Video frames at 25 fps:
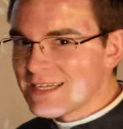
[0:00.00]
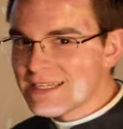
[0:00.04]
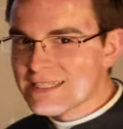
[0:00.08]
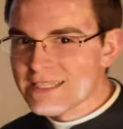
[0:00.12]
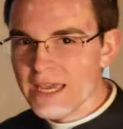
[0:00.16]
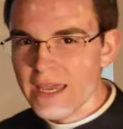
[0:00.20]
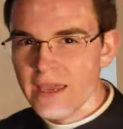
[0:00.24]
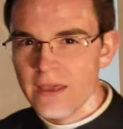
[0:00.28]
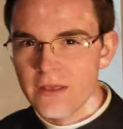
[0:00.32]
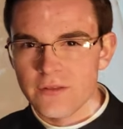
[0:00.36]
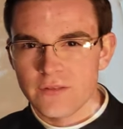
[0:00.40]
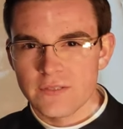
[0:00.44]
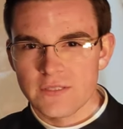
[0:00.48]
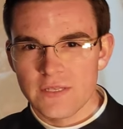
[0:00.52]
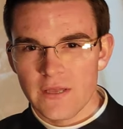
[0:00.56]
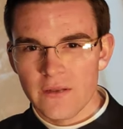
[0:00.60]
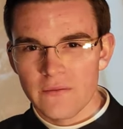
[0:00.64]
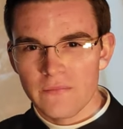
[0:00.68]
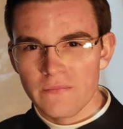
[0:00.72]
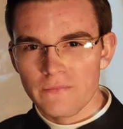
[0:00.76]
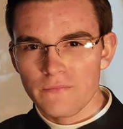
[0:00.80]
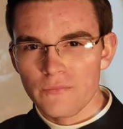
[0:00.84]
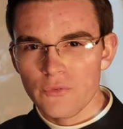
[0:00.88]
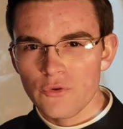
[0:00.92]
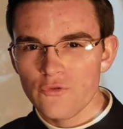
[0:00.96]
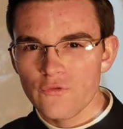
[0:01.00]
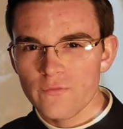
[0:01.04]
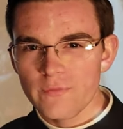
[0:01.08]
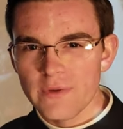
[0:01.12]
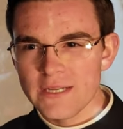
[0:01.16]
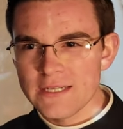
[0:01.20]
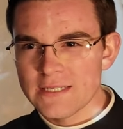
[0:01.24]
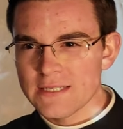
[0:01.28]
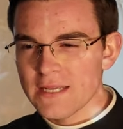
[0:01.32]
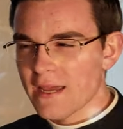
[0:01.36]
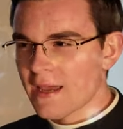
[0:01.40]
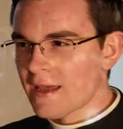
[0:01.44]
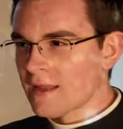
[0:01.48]
details and
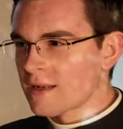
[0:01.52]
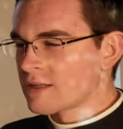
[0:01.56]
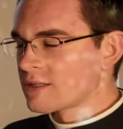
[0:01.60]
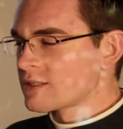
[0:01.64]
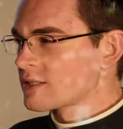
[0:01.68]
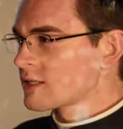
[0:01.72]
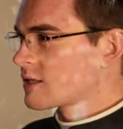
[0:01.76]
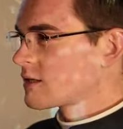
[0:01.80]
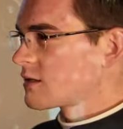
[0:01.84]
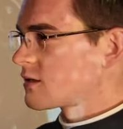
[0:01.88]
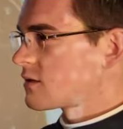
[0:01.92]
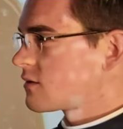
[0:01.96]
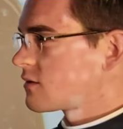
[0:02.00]
movement and